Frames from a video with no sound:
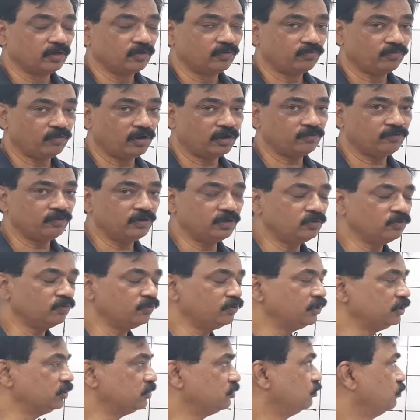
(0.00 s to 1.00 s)
What we do
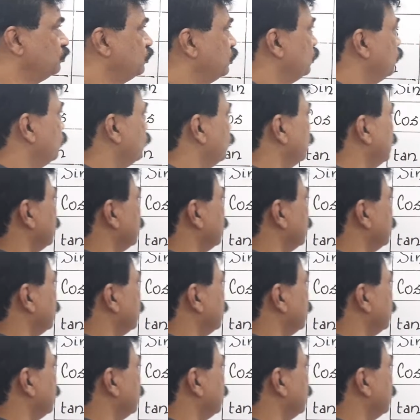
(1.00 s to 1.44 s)
is, we know